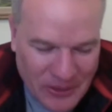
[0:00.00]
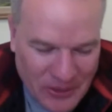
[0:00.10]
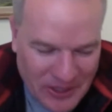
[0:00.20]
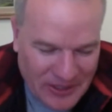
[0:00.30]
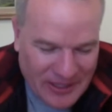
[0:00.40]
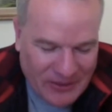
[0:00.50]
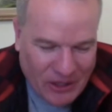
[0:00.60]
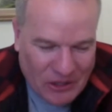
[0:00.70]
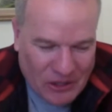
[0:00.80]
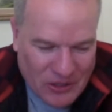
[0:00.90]
were
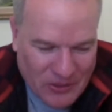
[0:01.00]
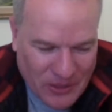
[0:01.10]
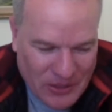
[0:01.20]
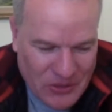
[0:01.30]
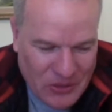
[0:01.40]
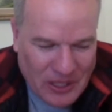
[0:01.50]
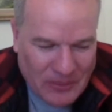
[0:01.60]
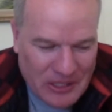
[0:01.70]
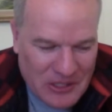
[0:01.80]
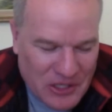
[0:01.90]
when you were talking
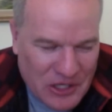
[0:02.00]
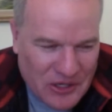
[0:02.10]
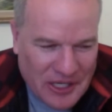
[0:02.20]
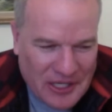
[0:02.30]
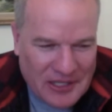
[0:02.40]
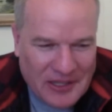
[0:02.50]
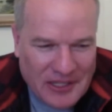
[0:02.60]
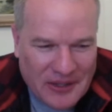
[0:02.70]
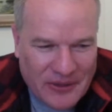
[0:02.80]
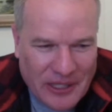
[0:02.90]
about security in
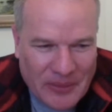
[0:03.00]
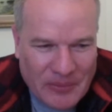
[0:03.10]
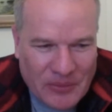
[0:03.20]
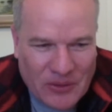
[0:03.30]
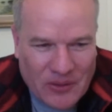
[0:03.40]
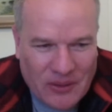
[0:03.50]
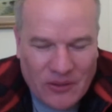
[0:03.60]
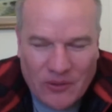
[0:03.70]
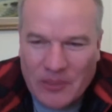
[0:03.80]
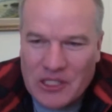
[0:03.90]
there,
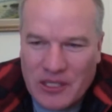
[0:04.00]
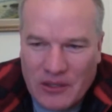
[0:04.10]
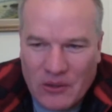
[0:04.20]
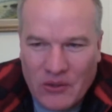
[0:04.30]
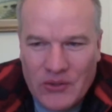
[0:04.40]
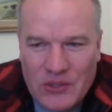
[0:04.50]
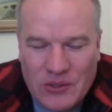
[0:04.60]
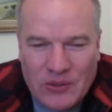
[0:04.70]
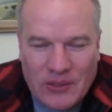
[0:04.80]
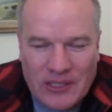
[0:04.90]
you're mentioning the
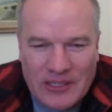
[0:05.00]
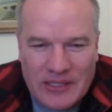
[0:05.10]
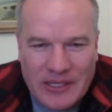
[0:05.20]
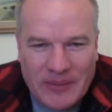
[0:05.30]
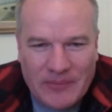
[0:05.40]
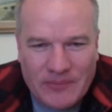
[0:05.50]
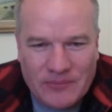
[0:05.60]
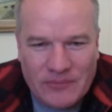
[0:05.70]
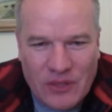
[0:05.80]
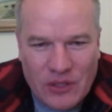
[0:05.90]
Auth2, and
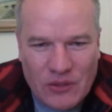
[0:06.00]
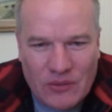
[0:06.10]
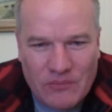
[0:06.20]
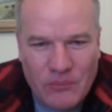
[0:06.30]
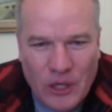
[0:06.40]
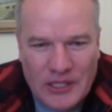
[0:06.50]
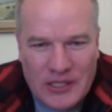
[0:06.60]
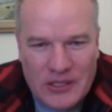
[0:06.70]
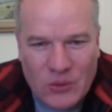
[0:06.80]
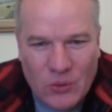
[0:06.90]
you
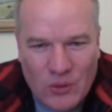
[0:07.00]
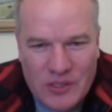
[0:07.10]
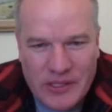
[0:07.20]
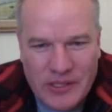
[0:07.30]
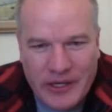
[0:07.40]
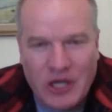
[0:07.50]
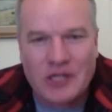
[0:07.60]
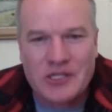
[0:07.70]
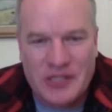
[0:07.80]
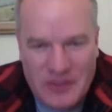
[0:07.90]
pointed towards
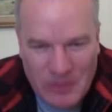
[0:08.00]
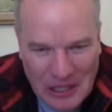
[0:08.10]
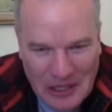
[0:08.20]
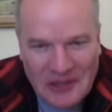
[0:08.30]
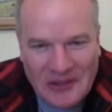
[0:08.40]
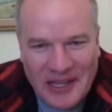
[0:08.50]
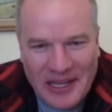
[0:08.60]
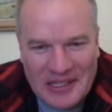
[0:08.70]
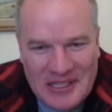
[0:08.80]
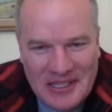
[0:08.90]
Karsten's blog on that.